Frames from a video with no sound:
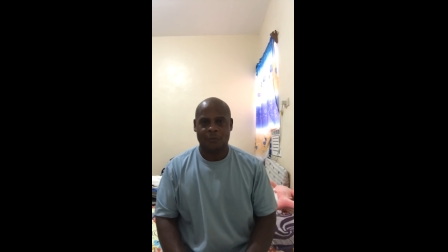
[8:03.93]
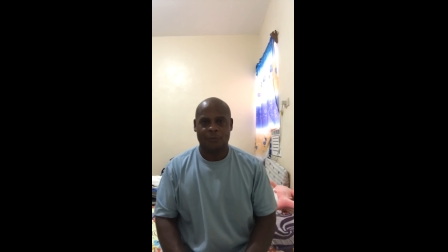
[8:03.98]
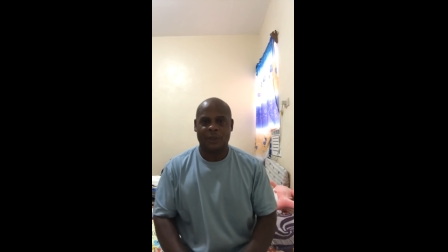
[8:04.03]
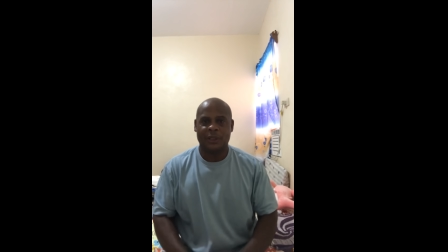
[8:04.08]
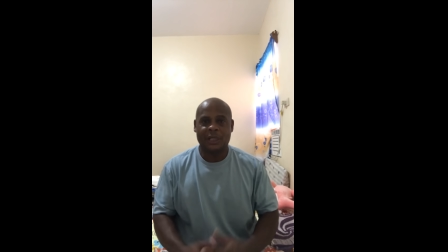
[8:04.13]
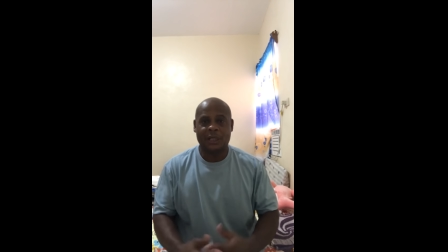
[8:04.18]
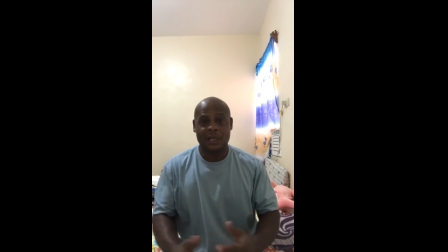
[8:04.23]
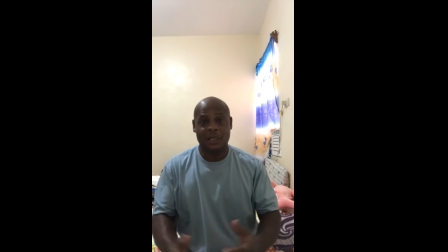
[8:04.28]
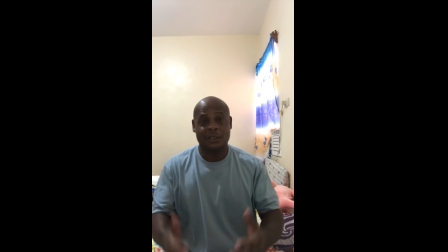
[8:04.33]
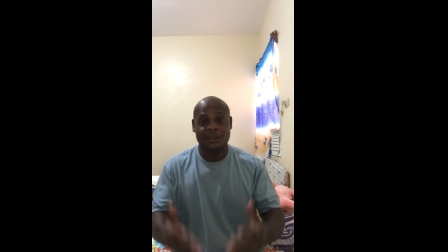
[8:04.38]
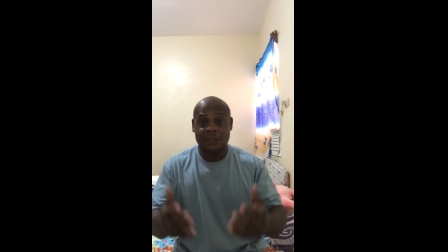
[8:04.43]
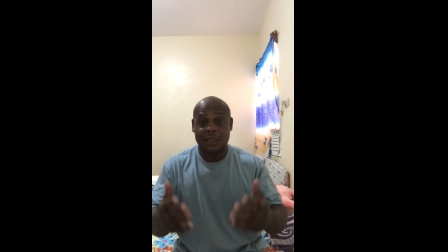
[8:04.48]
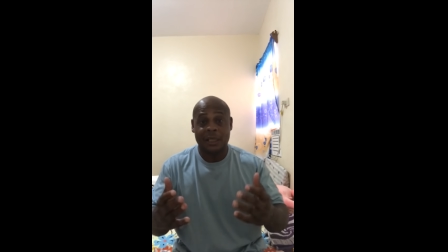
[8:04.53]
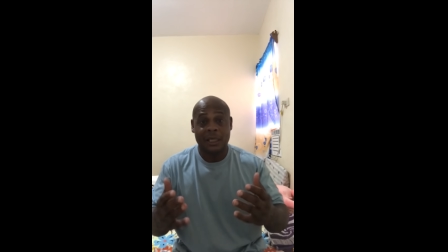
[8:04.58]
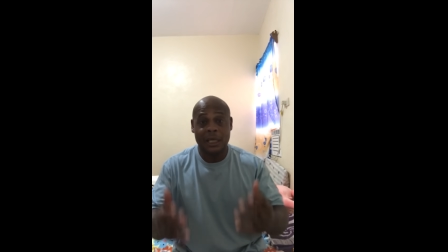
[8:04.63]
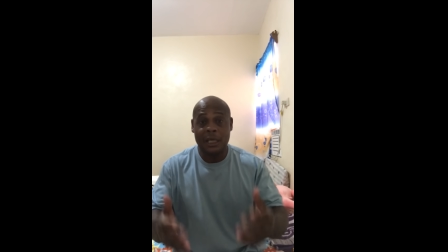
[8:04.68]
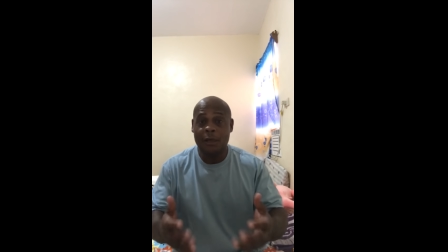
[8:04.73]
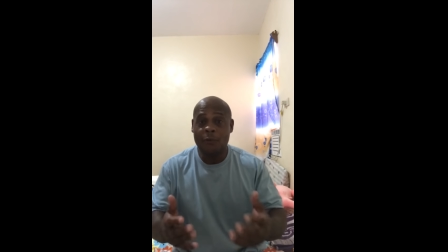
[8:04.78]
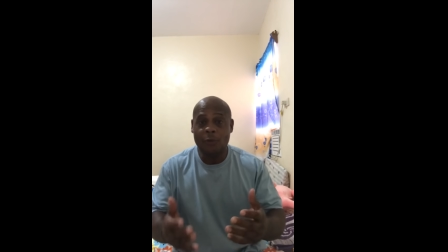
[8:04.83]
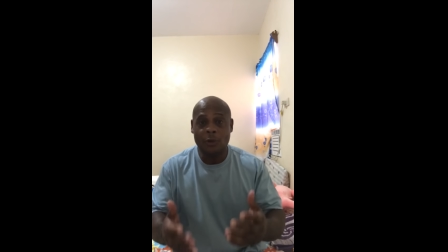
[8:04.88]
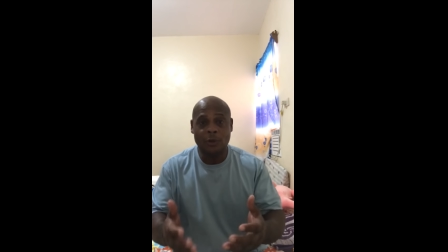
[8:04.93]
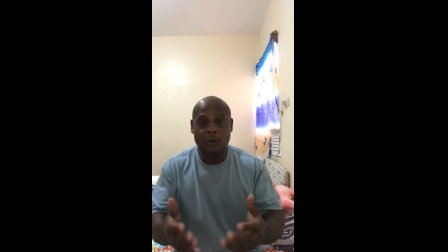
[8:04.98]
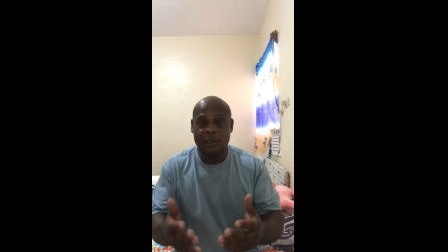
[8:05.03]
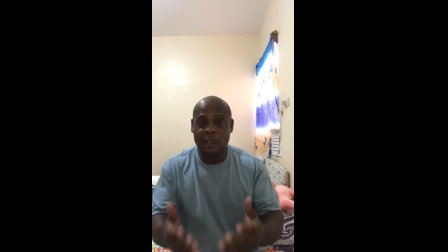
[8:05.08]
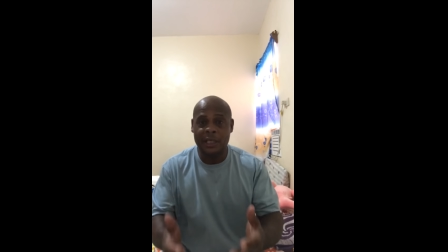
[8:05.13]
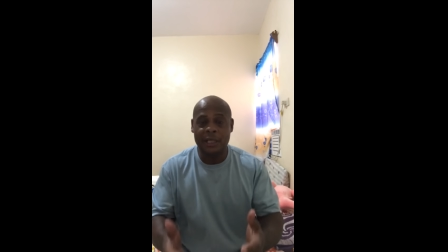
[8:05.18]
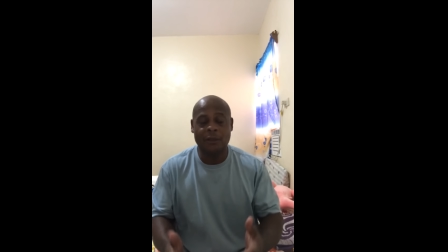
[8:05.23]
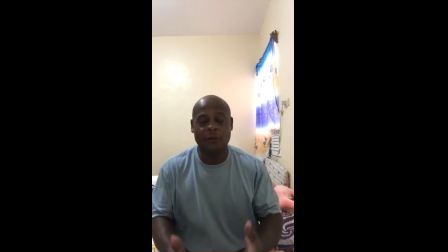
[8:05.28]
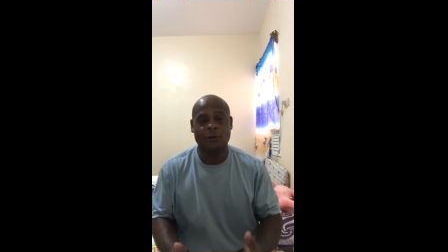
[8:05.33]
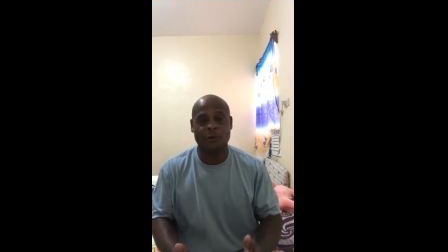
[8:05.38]
because he will
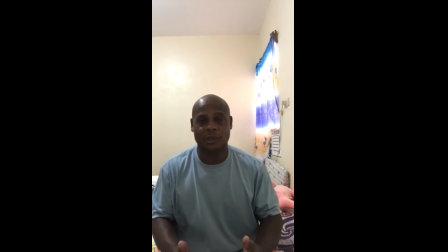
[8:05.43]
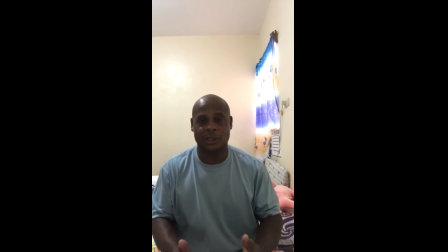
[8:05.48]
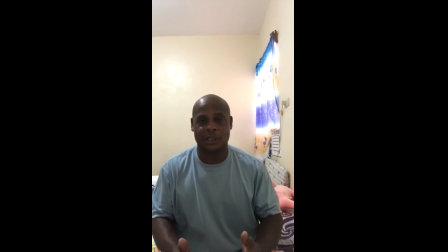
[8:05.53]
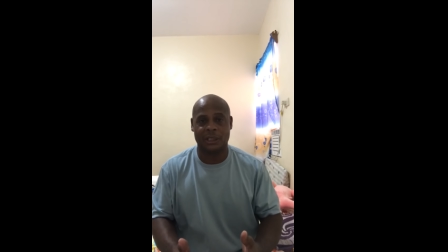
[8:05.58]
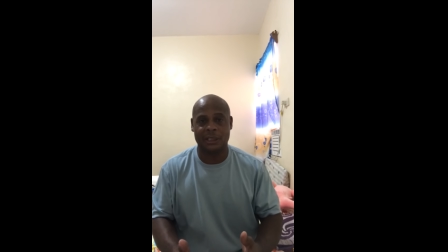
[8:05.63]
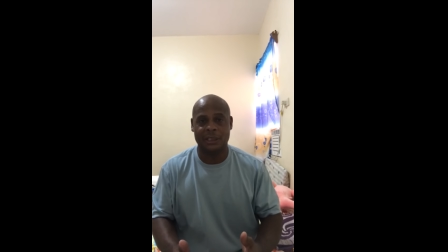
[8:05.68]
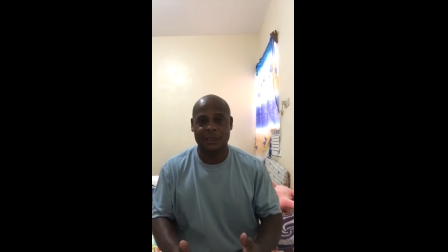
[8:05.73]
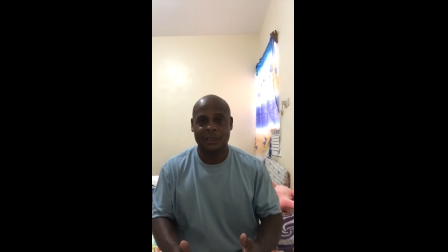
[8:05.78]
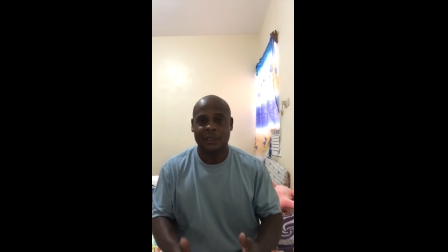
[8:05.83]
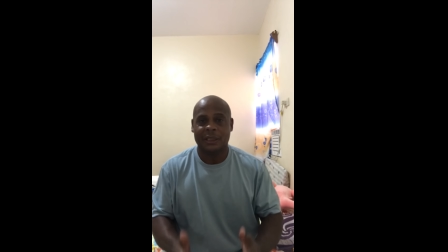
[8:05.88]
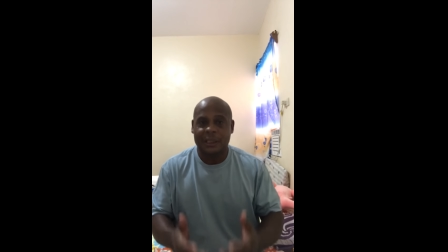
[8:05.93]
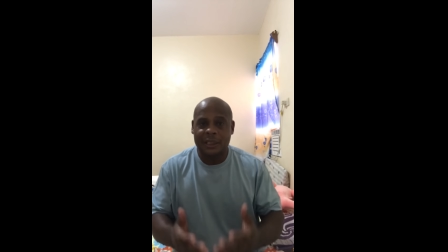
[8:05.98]
literally